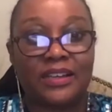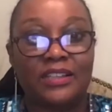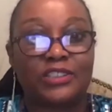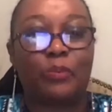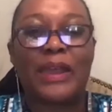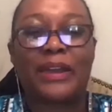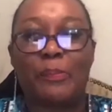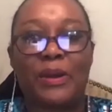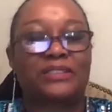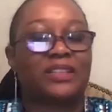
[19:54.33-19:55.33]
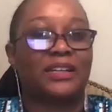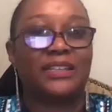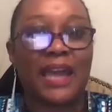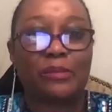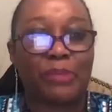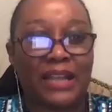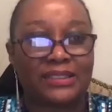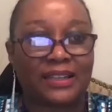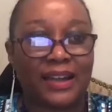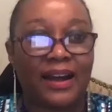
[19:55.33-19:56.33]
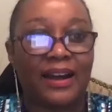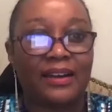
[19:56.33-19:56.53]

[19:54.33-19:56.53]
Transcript: to wake up and to connect back to God.